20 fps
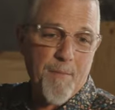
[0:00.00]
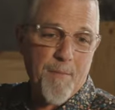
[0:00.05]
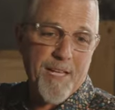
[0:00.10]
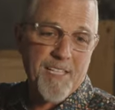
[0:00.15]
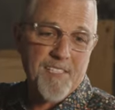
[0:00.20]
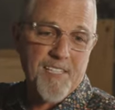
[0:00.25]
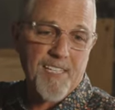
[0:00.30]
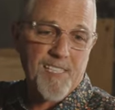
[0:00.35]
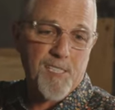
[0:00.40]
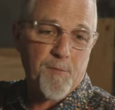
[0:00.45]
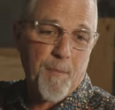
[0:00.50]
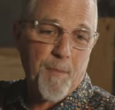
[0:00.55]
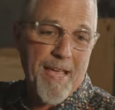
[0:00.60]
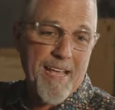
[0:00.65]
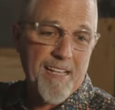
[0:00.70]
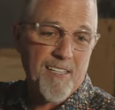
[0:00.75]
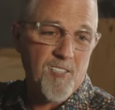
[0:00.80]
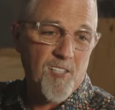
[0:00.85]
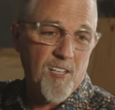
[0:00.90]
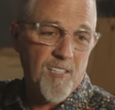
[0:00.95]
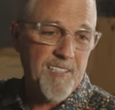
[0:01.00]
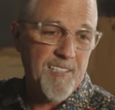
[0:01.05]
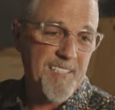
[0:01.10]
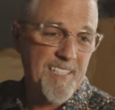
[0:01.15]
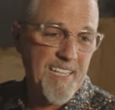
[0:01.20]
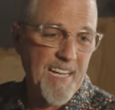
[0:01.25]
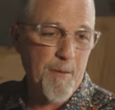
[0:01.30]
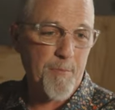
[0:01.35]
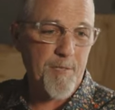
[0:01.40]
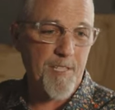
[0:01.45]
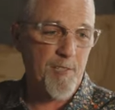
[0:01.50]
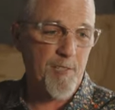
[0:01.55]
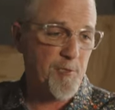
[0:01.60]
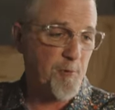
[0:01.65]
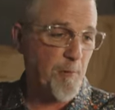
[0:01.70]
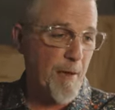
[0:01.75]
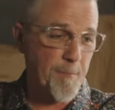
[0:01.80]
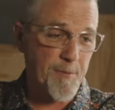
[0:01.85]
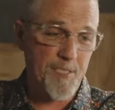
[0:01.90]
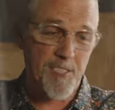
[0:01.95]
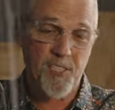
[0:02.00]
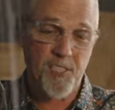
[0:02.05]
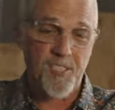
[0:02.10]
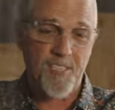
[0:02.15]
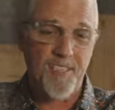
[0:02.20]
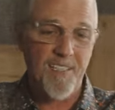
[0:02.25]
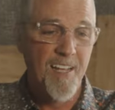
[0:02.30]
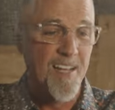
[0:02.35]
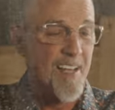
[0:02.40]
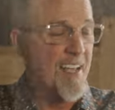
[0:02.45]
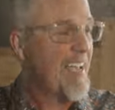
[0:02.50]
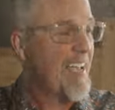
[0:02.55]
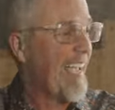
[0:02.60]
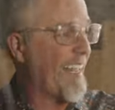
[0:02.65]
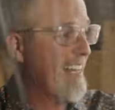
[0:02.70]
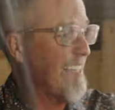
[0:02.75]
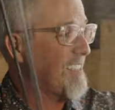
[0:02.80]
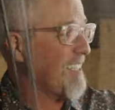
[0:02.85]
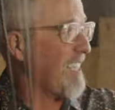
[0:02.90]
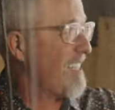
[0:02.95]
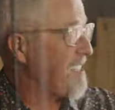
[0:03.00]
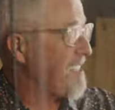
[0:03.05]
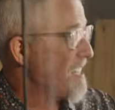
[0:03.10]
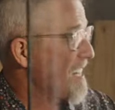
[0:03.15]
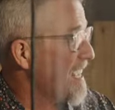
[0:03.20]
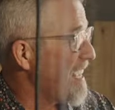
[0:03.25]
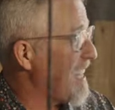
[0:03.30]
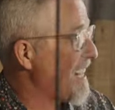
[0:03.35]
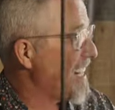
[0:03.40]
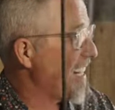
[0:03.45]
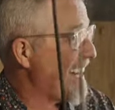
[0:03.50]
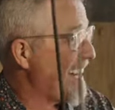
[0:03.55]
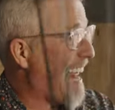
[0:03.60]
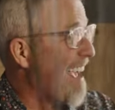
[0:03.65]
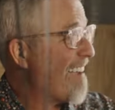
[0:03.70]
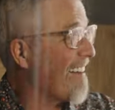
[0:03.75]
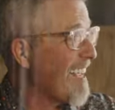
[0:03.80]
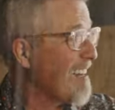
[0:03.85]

Because it expands all the time to this right position and it's easy to get in and out.